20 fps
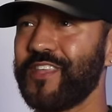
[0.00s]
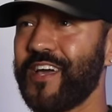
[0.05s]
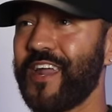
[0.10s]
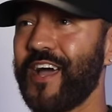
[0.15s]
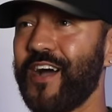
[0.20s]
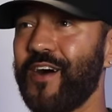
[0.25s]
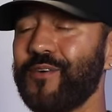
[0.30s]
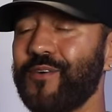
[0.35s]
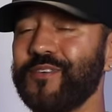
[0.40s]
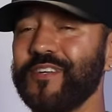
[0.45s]
yes.
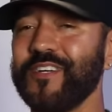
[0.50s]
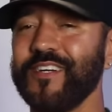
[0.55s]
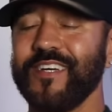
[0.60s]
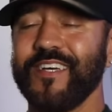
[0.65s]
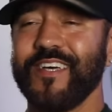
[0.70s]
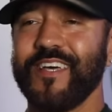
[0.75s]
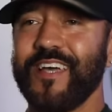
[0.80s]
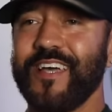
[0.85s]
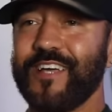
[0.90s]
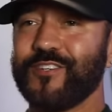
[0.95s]
that out.
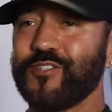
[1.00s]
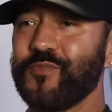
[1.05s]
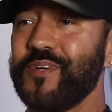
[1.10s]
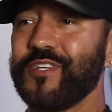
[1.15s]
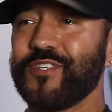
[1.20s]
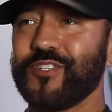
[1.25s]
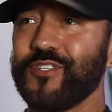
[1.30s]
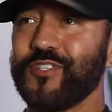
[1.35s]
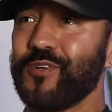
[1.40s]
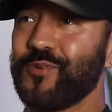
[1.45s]
As you
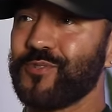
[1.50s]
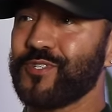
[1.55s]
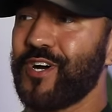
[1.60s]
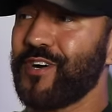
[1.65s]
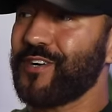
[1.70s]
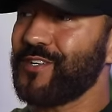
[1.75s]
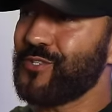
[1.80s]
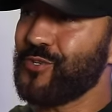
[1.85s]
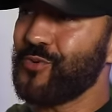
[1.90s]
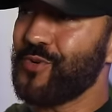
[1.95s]
mentioned, you know,
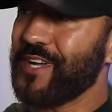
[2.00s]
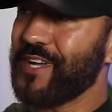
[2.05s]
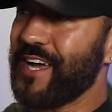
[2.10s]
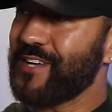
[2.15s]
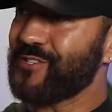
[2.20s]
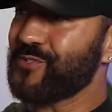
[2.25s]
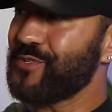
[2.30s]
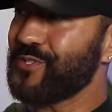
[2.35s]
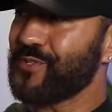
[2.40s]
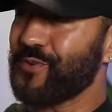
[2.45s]
talking to a
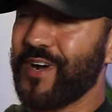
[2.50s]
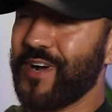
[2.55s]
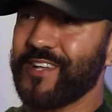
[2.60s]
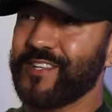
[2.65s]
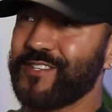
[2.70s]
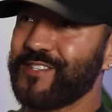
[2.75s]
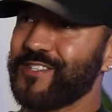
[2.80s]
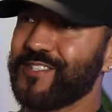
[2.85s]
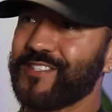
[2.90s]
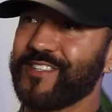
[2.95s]

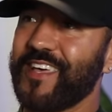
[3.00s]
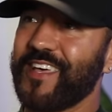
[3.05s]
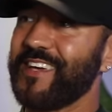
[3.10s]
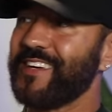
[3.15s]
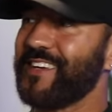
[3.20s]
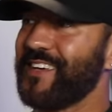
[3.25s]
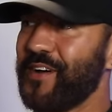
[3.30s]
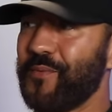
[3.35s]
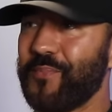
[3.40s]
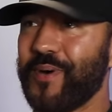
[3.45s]
gastroenterologist,
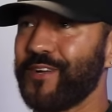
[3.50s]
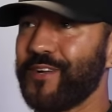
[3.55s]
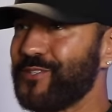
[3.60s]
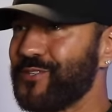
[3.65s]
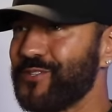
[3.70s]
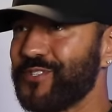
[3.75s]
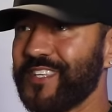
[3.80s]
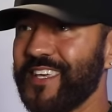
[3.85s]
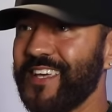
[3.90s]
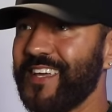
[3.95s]
like about
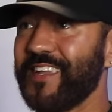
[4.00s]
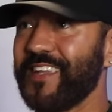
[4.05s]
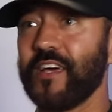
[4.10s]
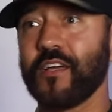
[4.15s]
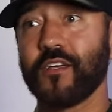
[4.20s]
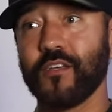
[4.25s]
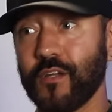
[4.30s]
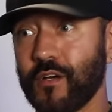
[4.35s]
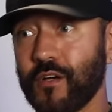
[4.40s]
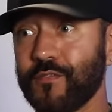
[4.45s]
your skin,
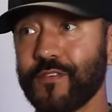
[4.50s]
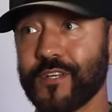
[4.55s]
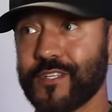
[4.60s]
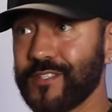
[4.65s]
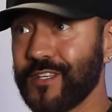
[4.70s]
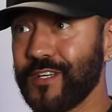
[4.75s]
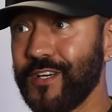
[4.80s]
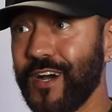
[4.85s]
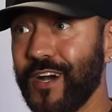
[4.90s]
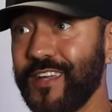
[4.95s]
like, you know, fix
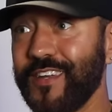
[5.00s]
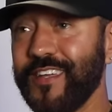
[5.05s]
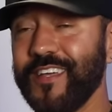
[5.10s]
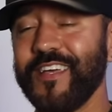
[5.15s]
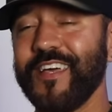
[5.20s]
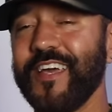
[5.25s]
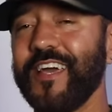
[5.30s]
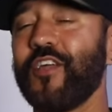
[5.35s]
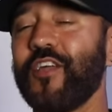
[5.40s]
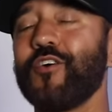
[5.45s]
the gut.
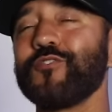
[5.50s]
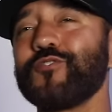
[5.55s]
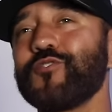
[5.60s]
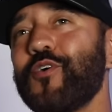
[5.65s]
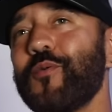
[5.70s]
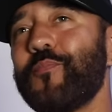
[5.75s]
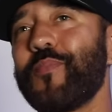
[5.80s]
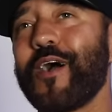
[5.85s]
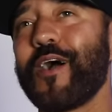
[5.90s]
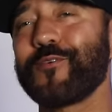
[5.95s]
Yeah. And also
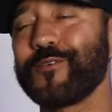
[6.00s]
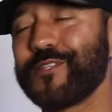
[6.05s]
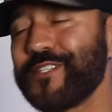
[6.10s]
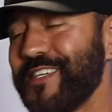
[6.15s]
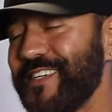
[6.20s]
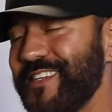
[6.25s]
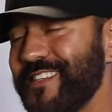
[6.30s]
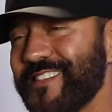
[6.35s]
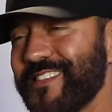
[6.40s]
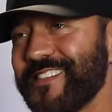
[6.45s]

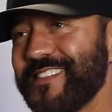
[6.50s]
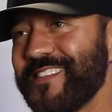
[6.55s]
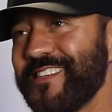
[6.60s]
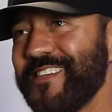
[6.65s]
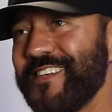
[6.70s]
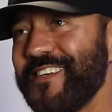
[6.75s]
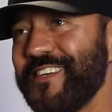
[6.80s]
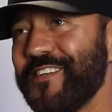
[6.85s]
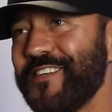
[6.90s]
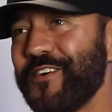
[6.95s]
Hippocrates,
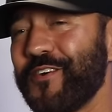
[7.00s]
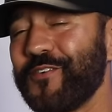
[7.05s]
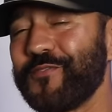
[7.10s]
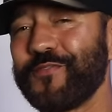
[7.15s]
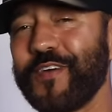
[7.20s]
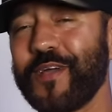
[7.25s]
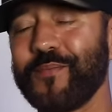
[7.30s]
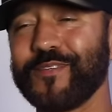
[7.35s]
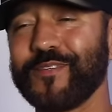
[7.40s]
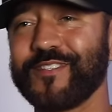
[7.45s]
you know,
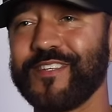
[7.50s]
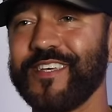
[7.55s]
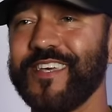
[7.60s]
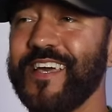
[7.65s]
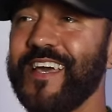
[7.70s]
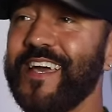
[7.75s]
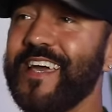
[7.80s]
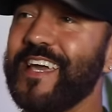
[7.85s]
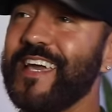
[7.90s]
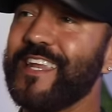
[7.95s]
famously,
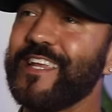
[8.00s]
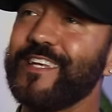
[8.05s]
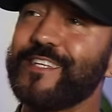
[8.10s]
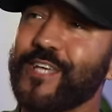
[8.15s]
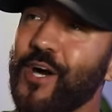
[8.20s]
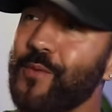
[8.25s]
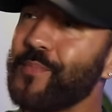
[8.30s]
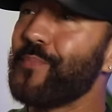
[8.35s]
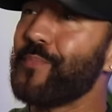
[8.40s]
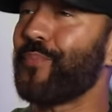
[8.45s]
he didn't
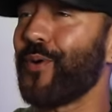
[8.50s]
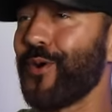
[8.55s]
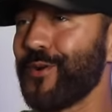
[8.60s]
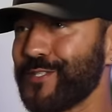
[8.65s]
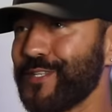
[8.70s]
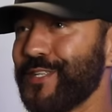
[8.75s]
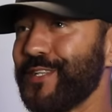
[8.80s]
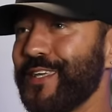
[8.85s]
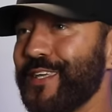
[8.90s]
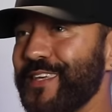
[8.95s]
tell me
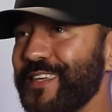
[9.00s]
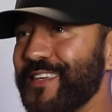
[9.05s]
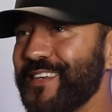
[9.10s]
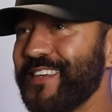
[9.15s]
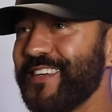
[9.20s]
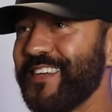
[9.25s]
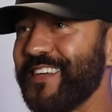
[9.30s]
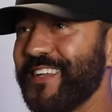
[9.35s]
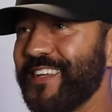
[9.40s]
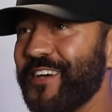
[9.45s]
personally,
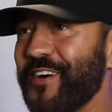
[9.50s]
you